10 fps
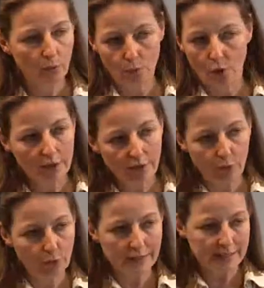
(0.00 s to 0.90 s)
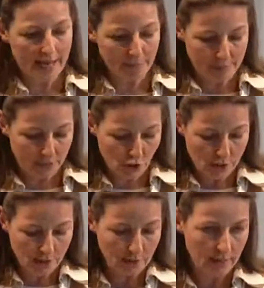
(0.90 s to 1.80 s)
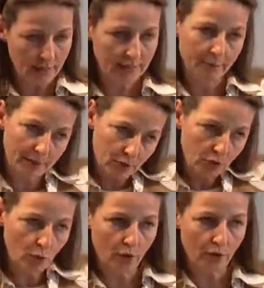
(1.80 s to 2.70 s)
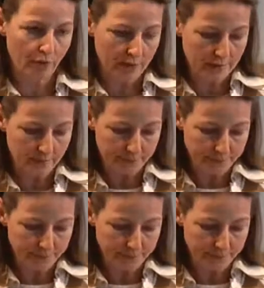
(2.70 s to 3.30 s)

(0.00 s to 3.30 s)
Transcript: wonderful sand beaches, a little bit north of it.